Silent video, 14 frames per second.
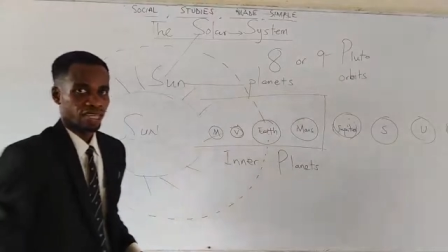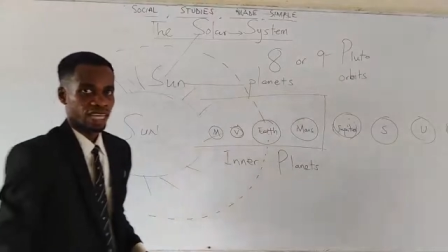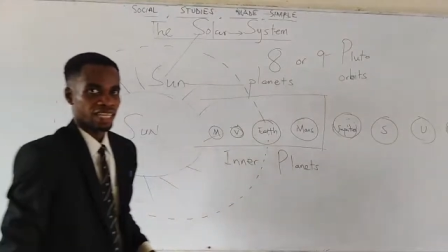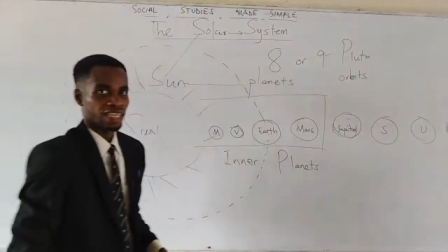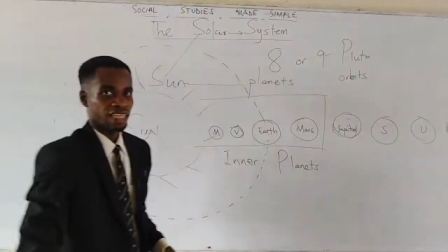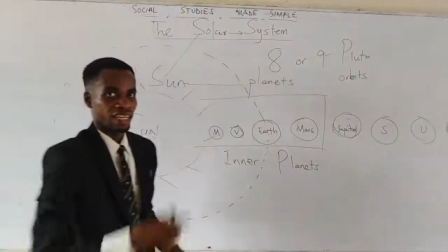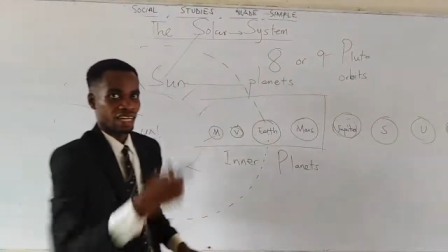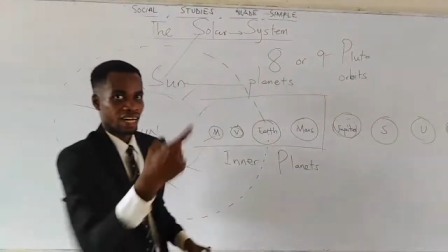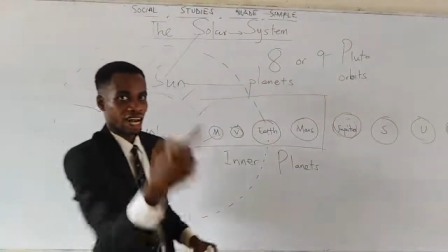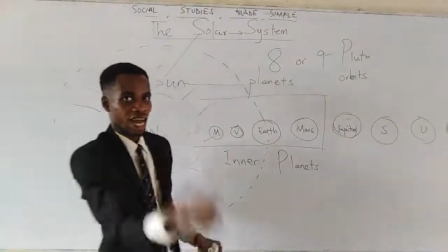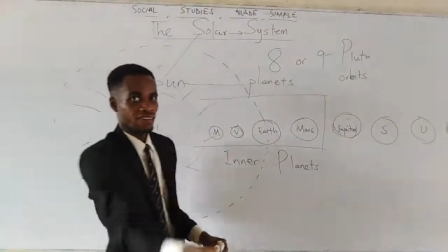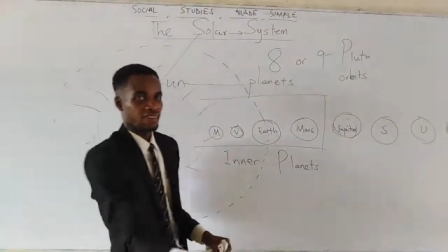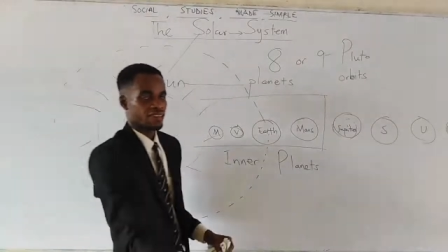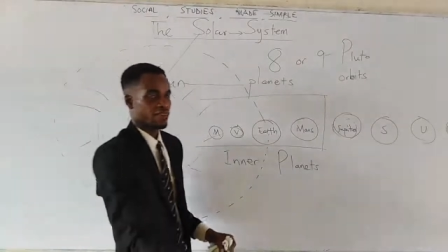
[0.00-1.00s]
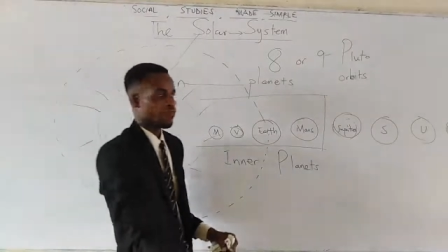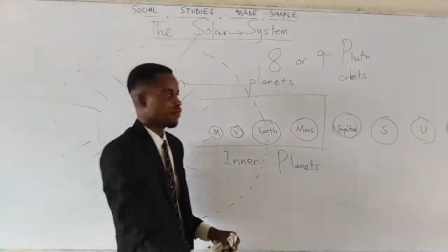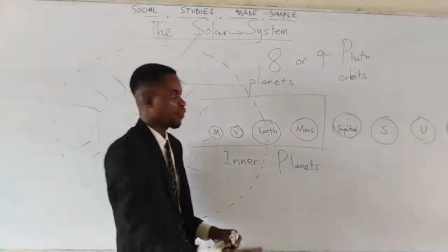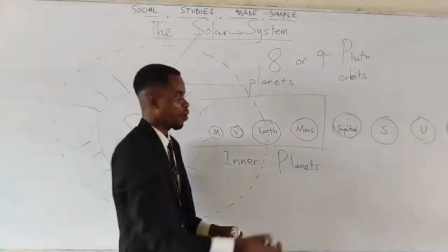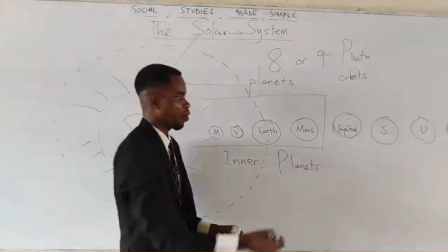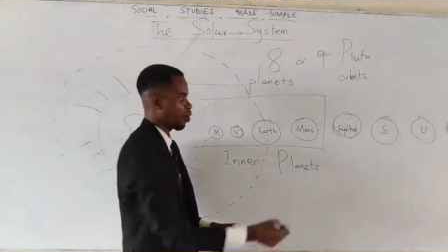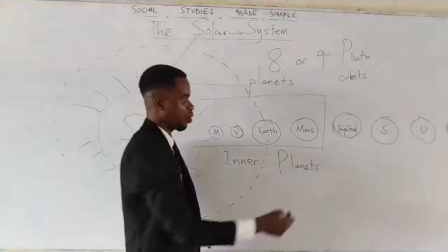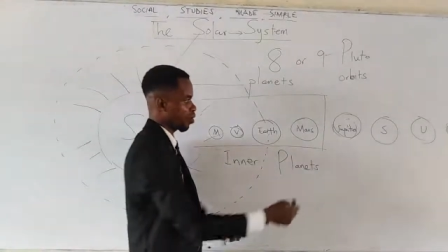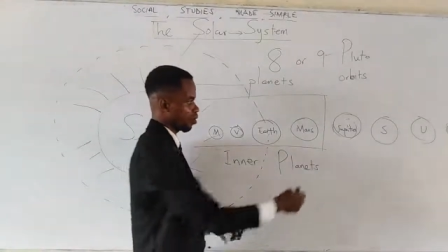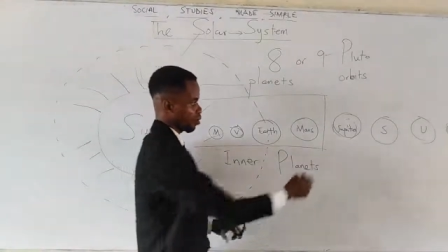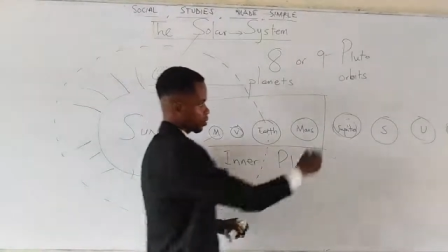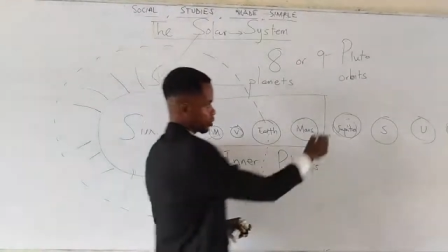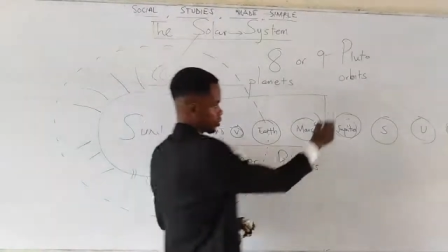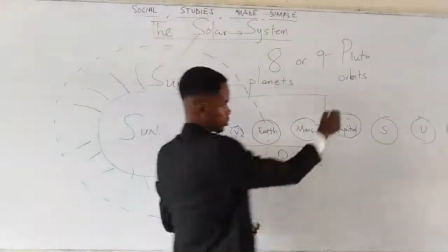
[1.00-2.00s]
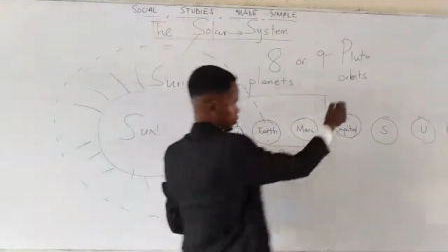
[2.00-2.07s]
And then the last four,